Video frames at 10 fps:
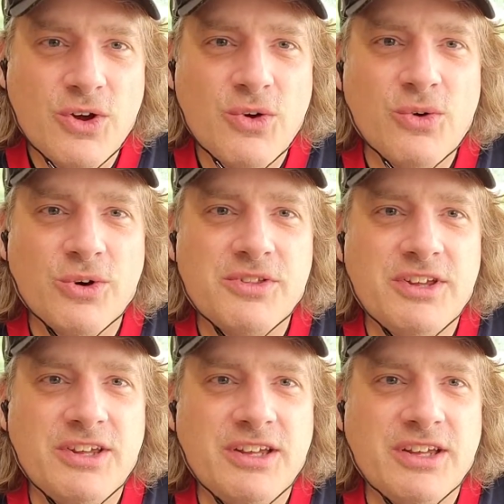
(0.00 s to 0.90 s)
Or
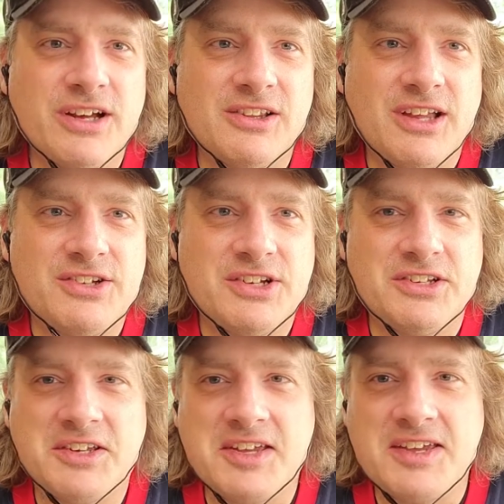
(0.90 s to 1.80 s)
the alleged
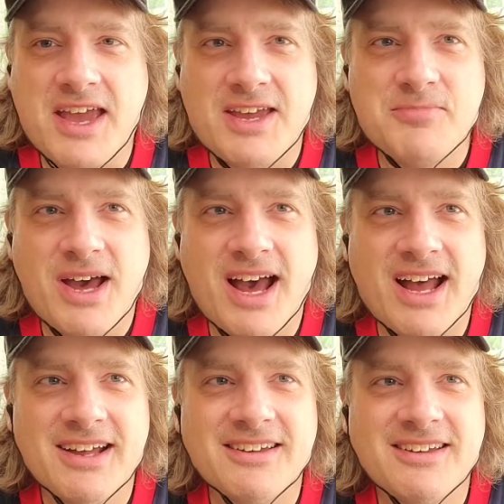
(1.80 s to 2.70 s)
game
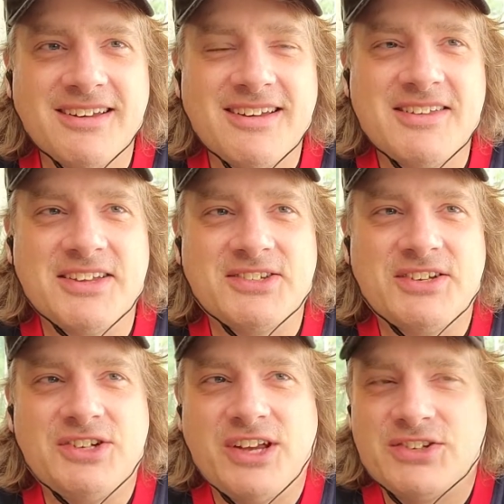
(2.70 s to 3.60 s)
hack that
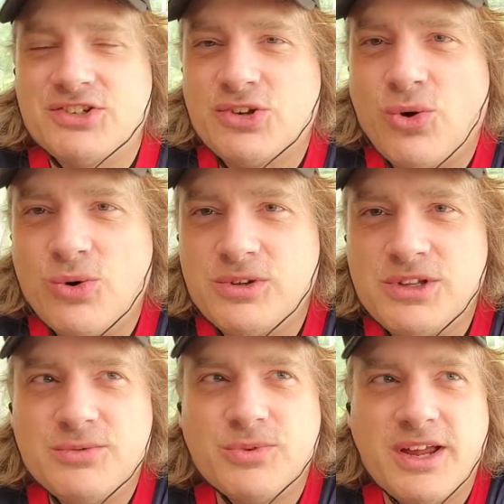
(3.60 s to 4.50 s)
suggests
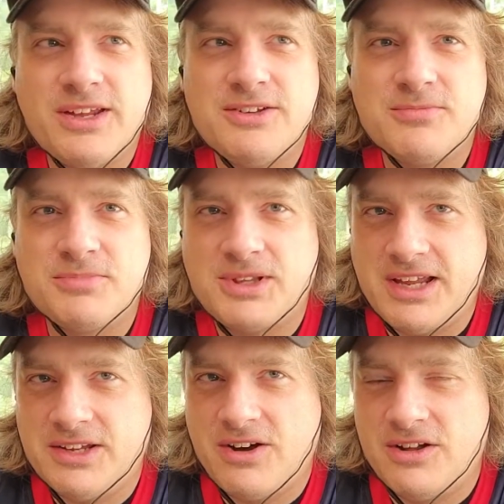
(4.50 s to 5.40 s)
totally random
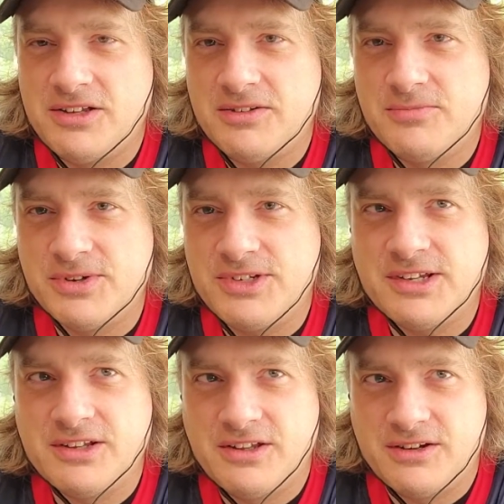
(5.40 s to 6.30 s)
play calling,
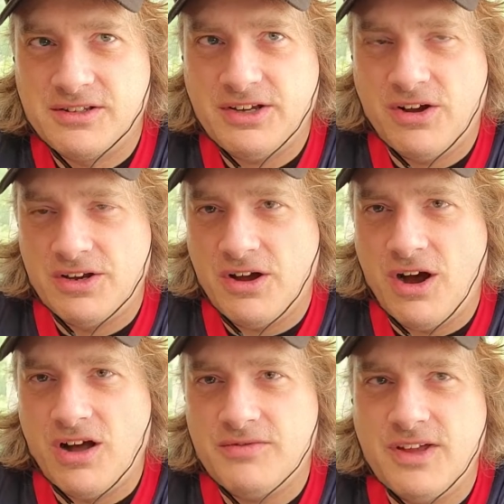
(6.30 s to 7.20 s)
particularly on
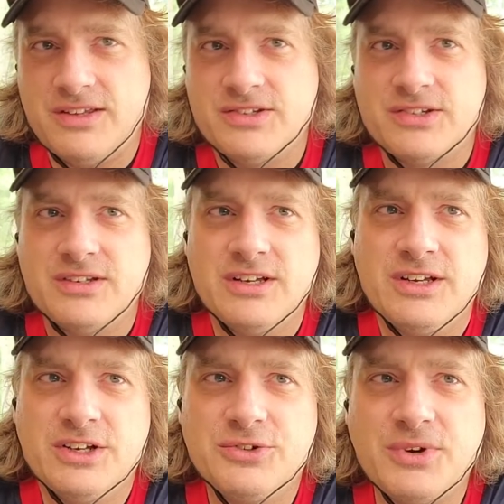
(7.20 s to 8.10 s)
offense,
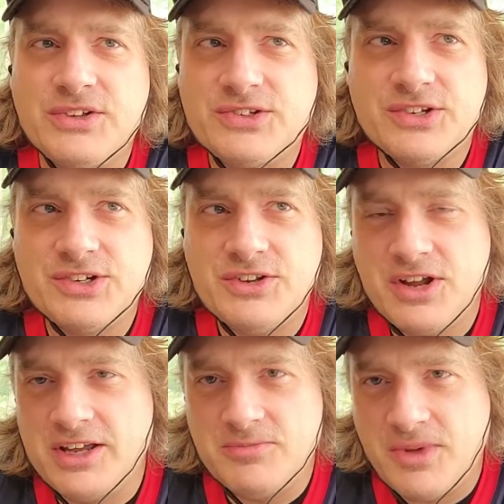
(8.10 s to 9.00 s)
creates such a
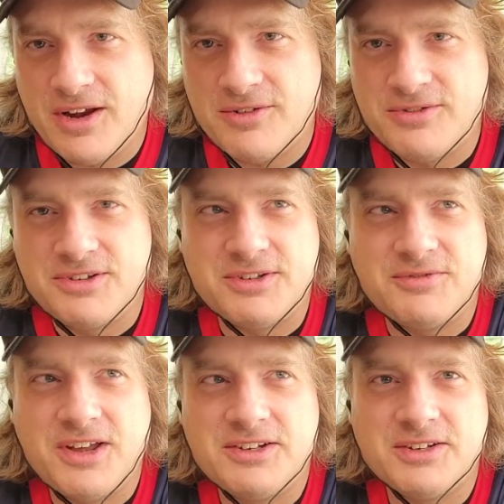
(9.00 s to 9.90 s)
nightmare for the
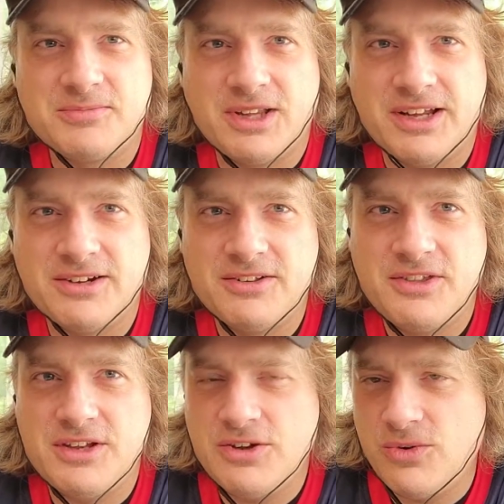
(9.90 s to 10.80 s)
defending player
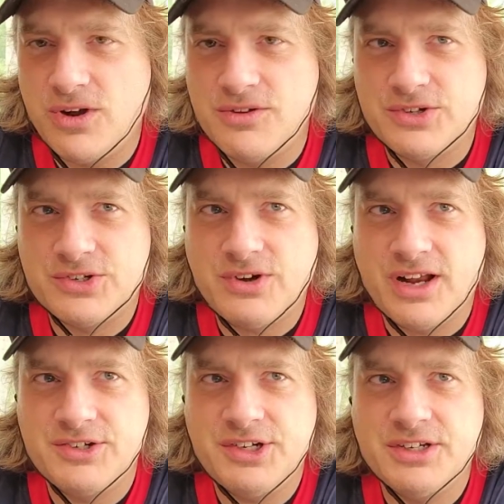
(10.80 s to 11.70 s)
that no other
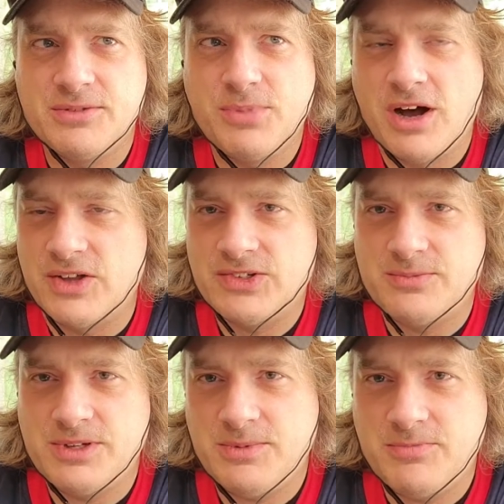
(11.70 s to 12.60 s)
strategy could
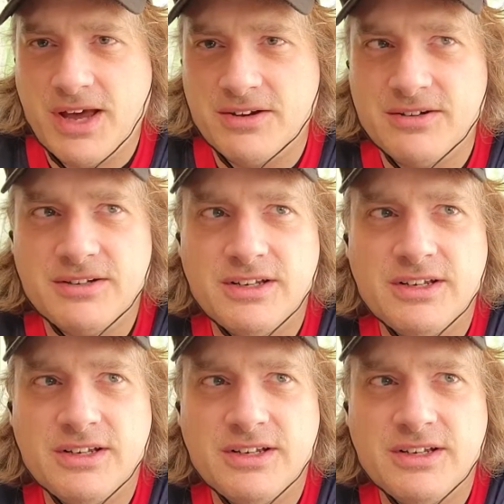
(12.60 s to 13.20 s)
possibly be better.